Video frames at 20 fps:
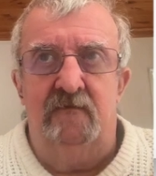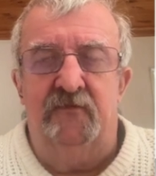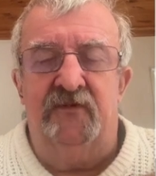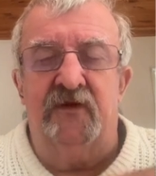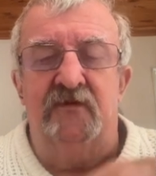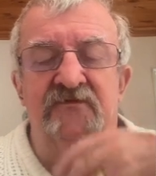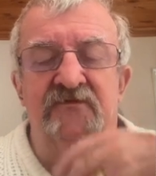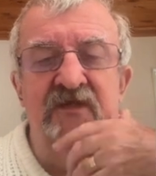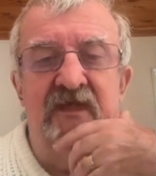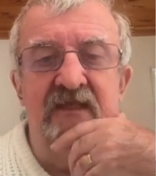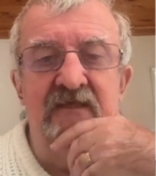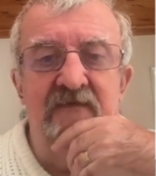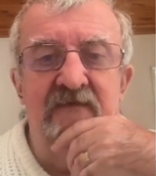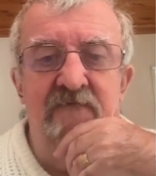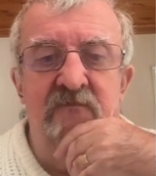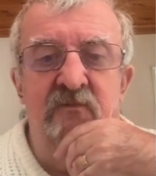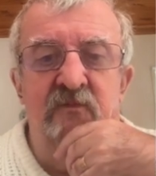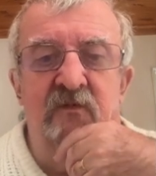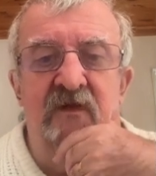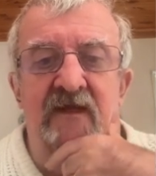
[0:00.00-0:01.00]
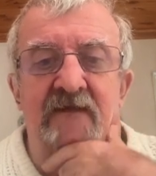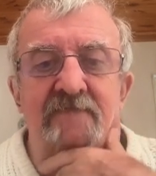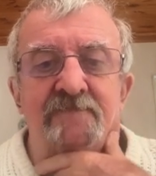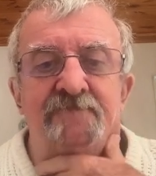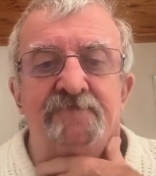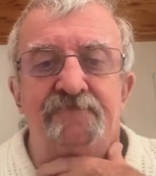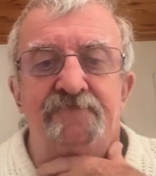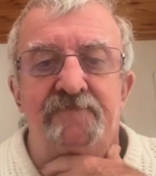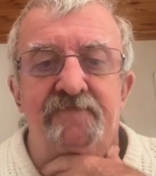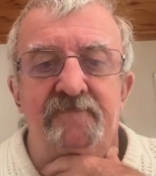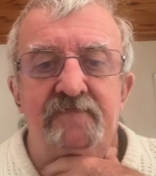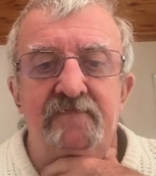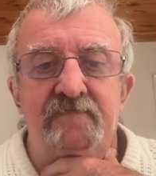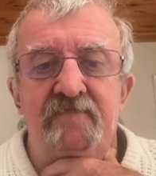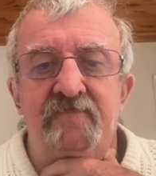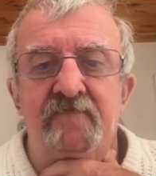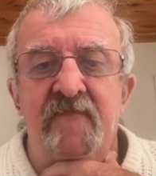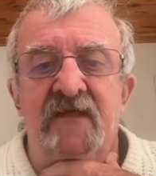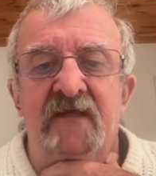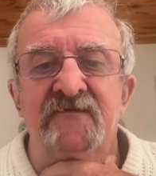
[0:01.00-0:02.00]
project. Okay.
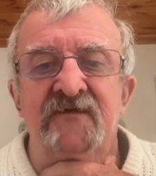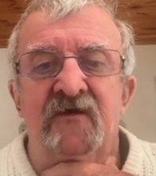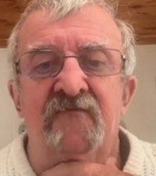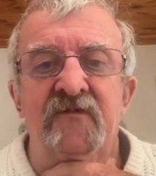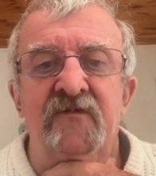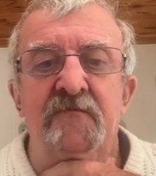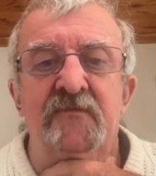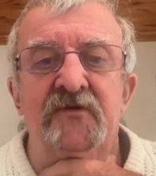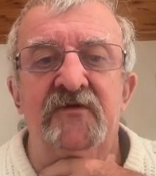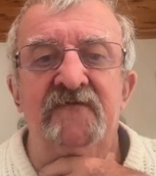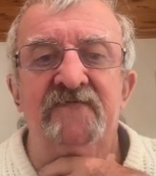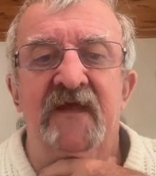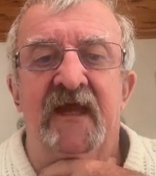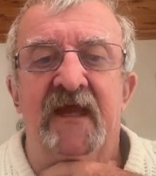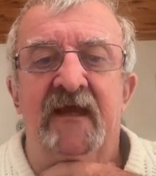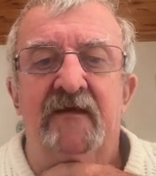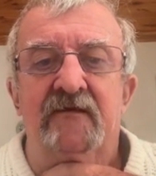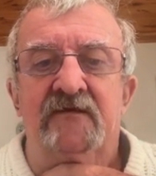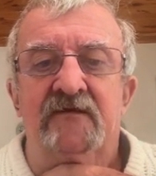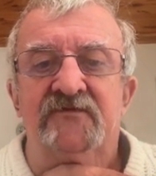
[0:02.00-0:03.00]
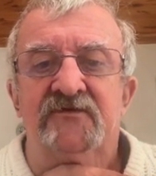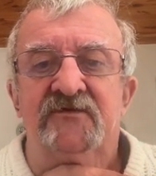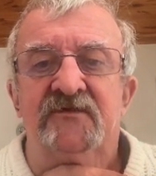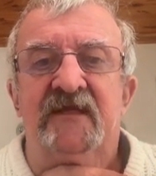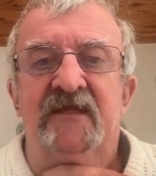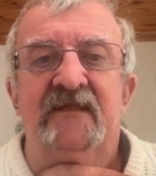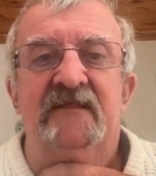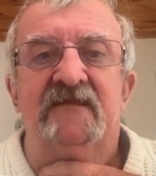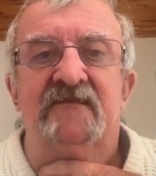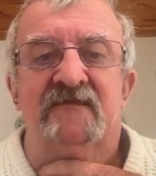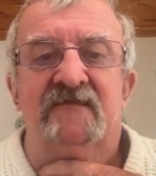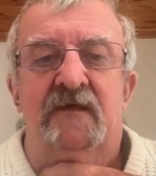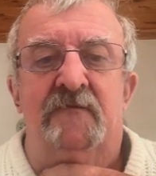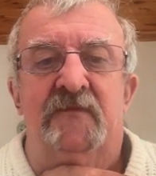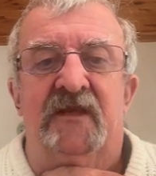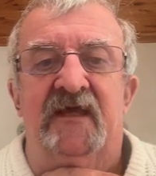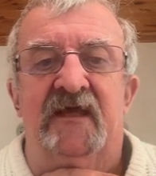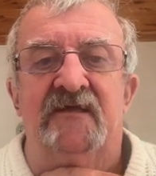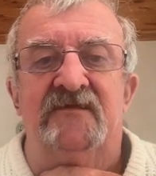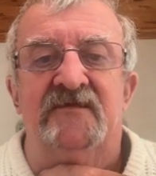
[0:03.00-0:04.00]
So if we move down, I'll just get to some
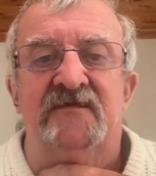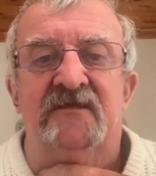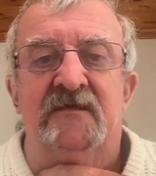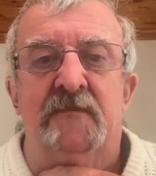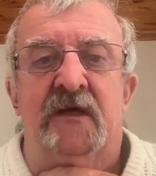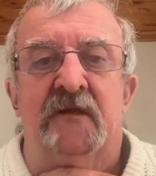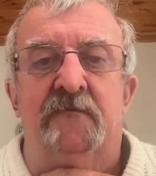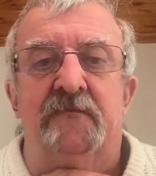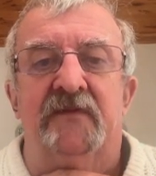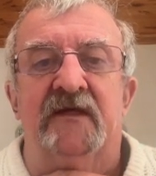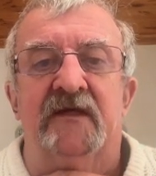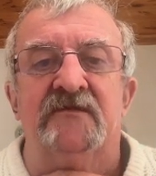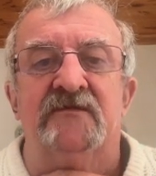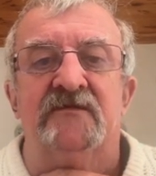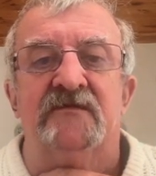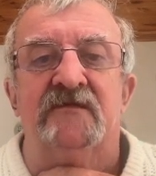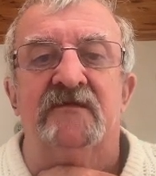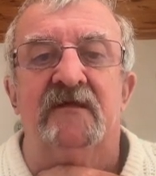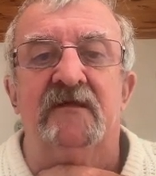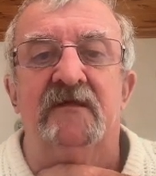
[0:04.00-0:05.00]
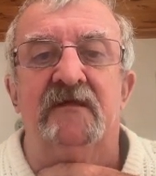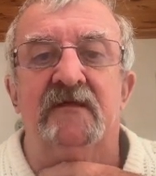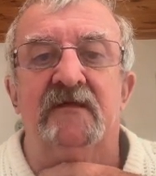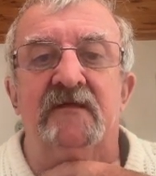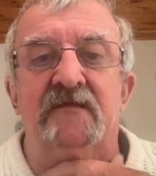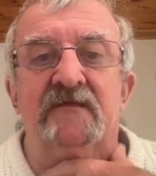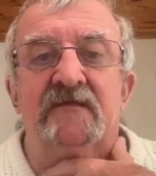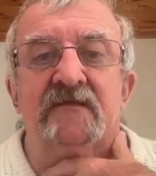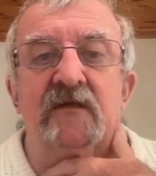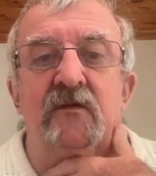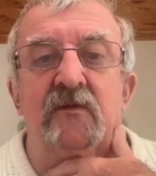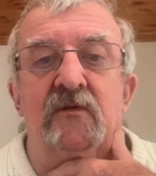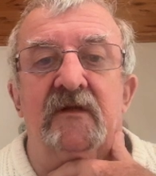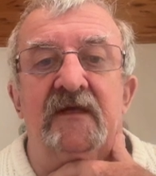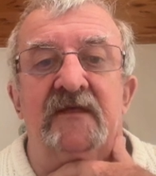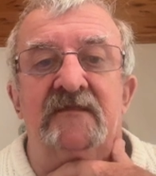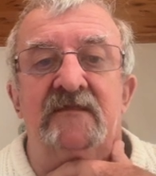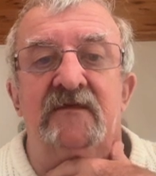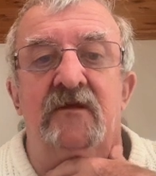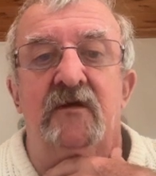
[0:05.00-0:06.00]
of the HTML pages. So
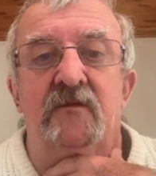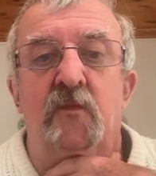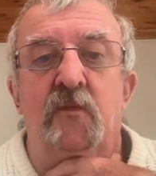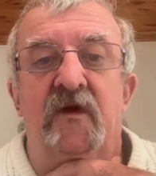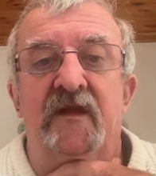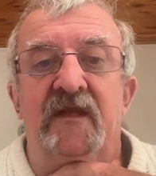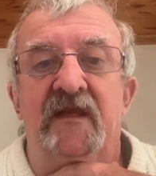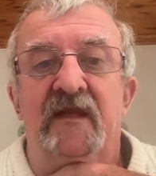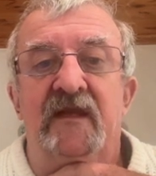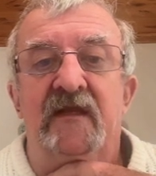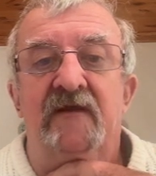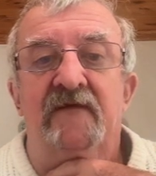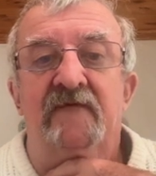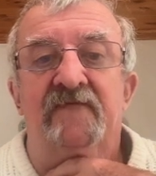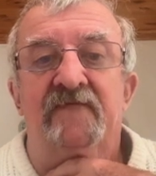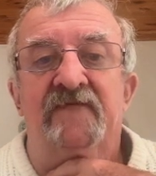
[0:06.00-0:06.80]
it's got one here